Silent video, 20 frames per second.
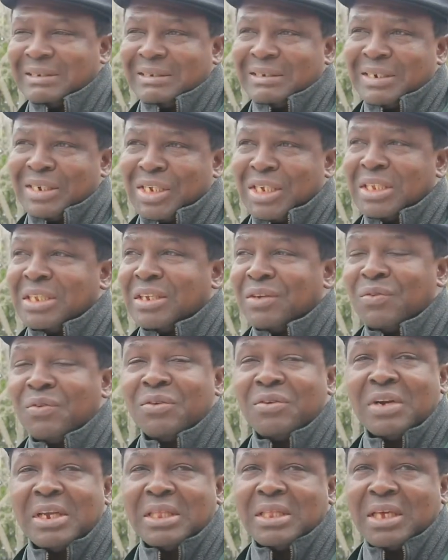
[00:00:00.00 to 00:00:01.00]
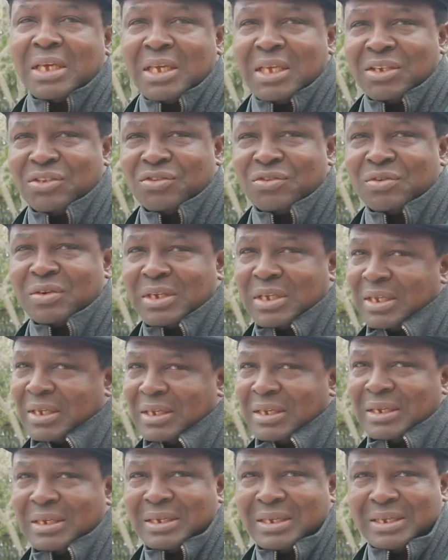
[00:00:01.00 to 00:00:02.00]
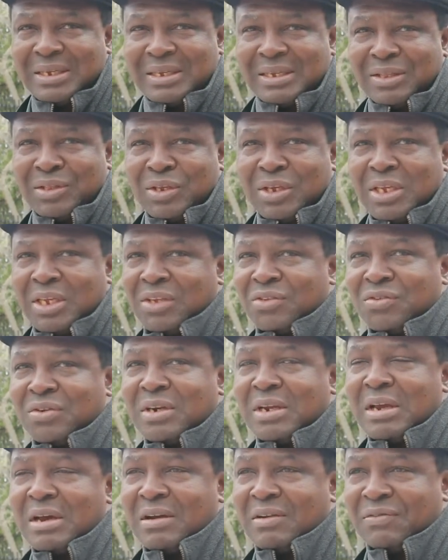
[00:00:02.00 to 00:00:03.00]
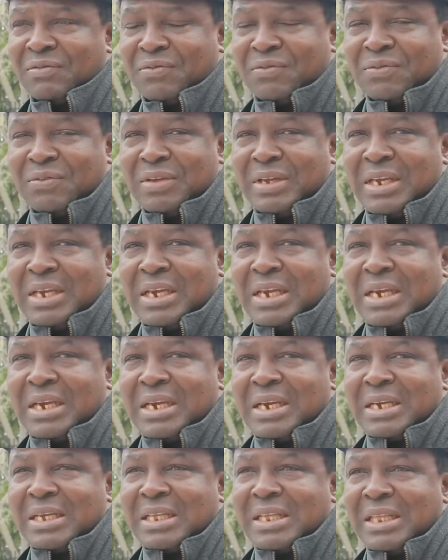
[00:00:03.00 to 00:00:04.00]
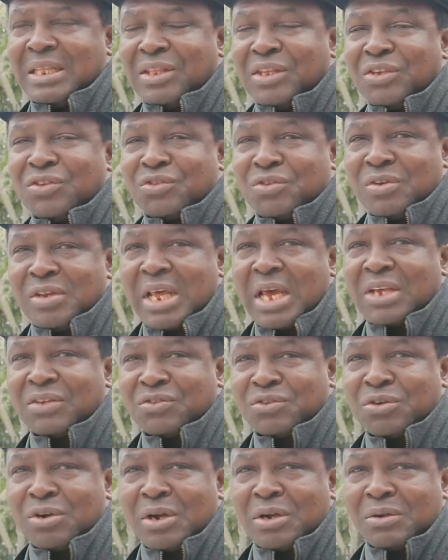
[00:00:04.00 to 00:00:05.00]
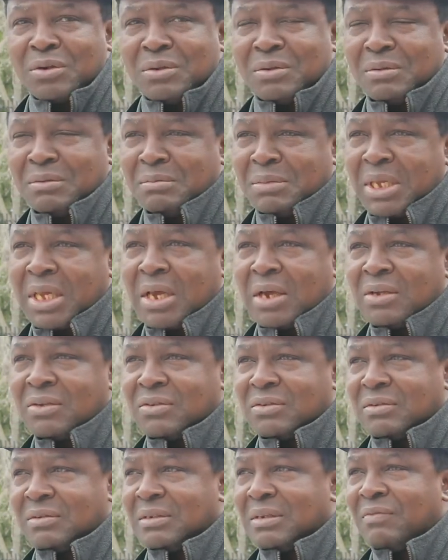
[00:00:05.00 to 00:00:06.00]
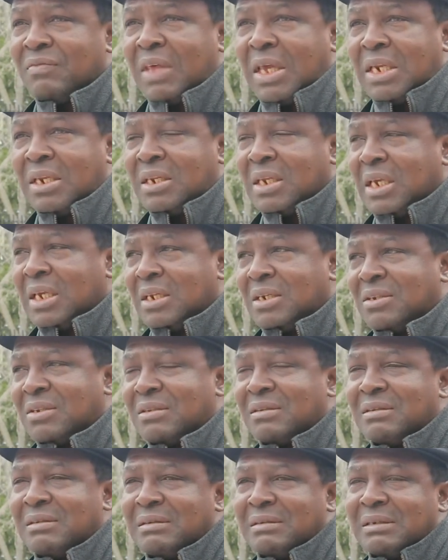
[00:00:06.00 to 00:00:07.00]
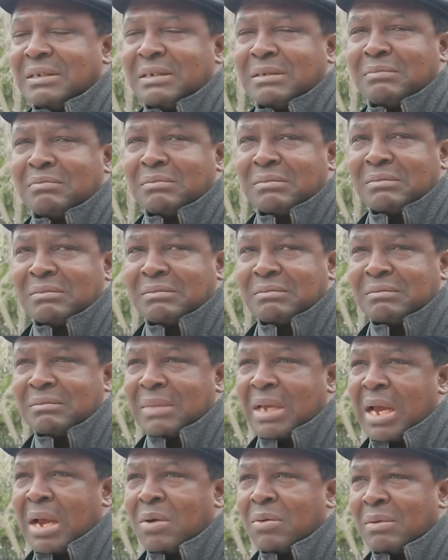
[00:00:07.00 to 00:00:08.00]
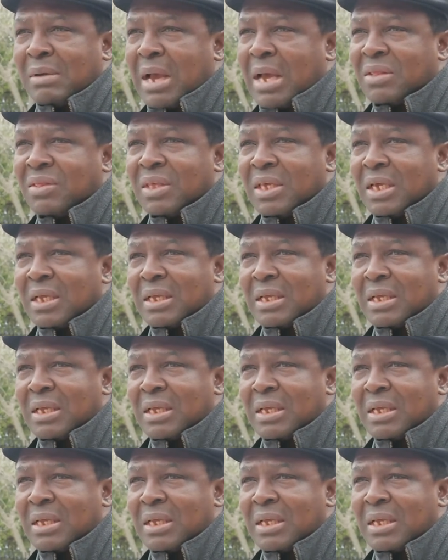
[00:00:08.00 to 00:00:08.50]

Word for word: didn't even read the history, the history of the, their struggle, because if they did, I, I think